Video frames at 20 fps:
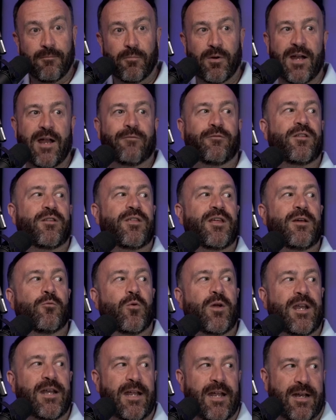but
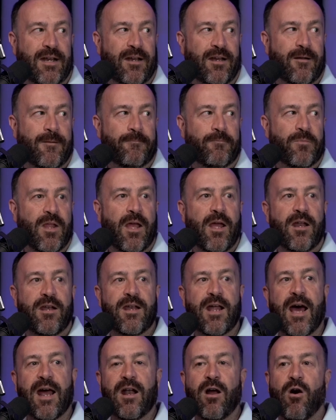everything we needed.
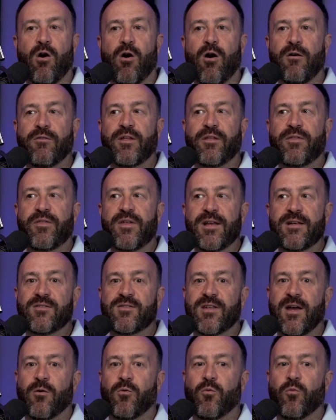Not all the
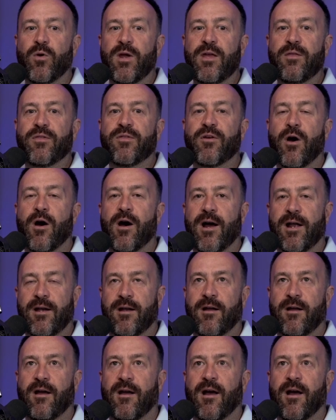things that we thought